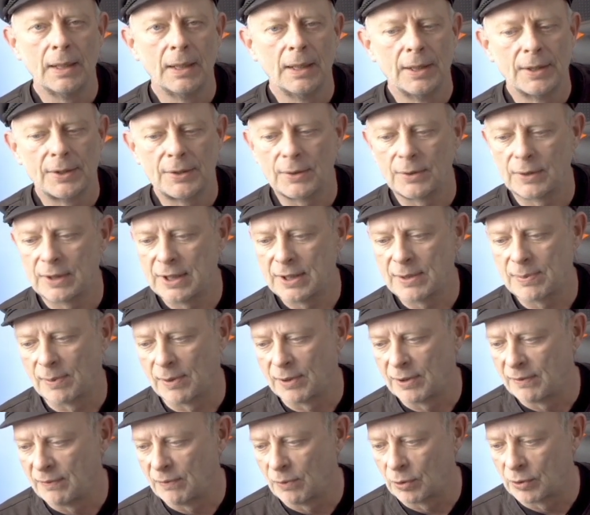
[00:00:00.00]
So this
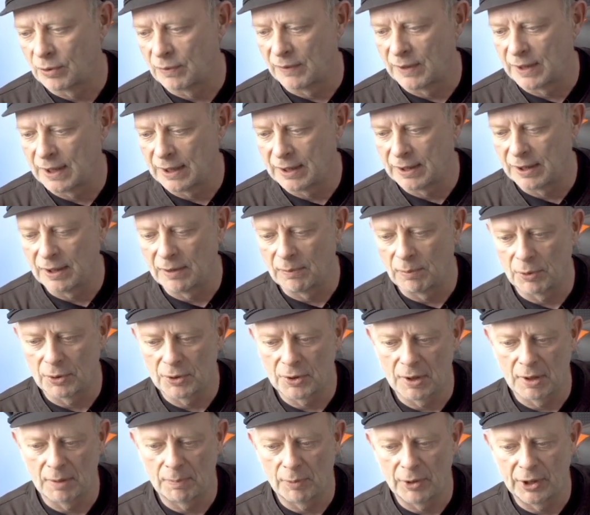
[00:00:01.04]
one, what we did here
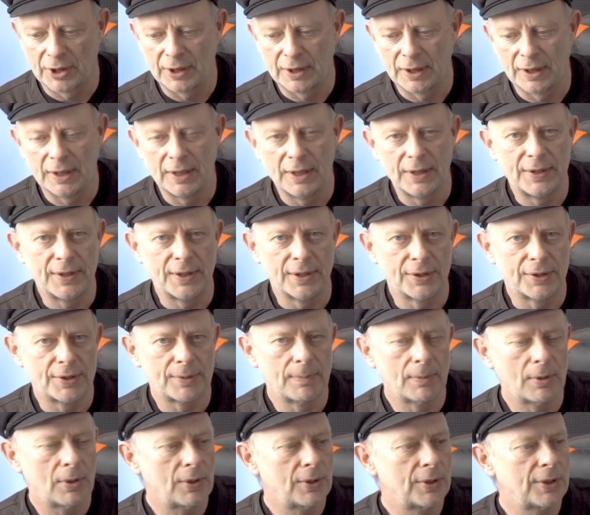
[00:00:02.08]
was pretty easy and
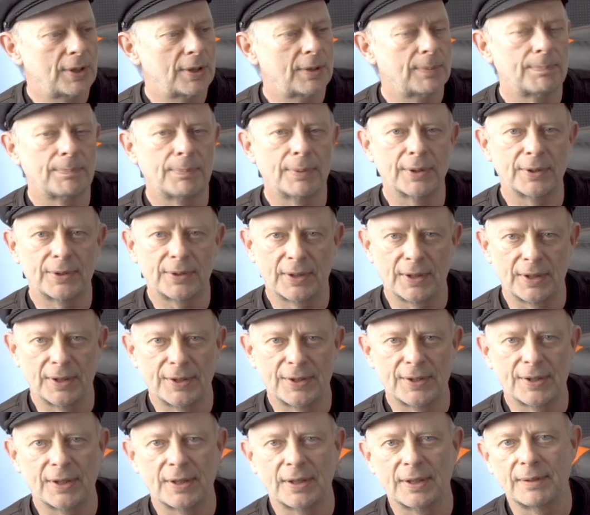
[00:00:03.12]
smart, but there
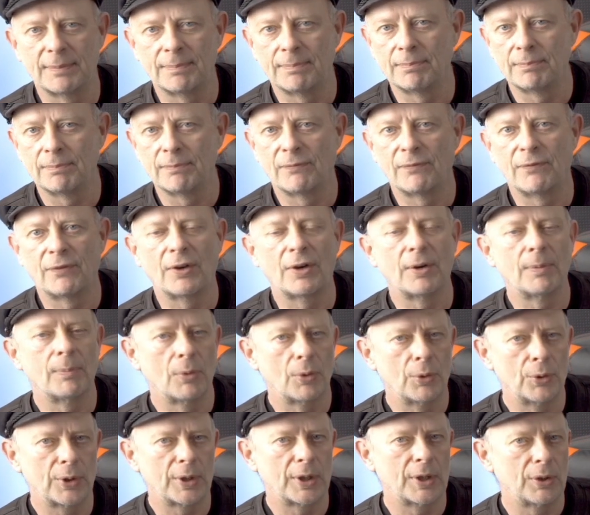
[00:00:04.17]
is far
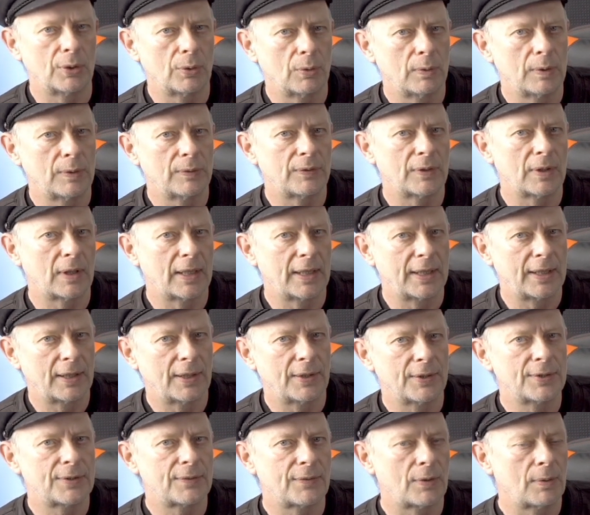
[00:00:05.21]
more you can do with the
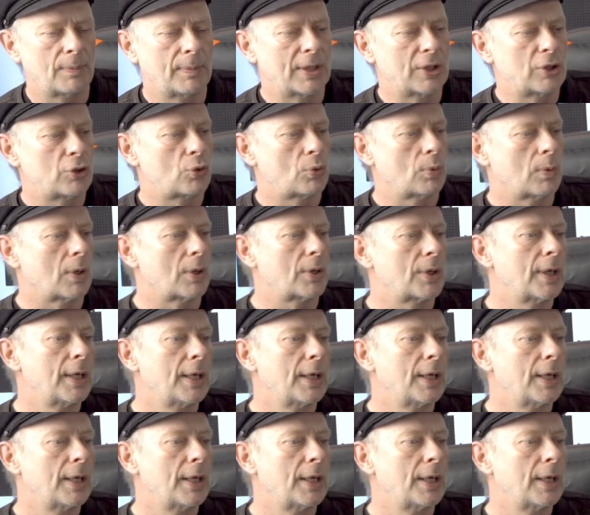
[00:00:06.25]
layouts from H2R.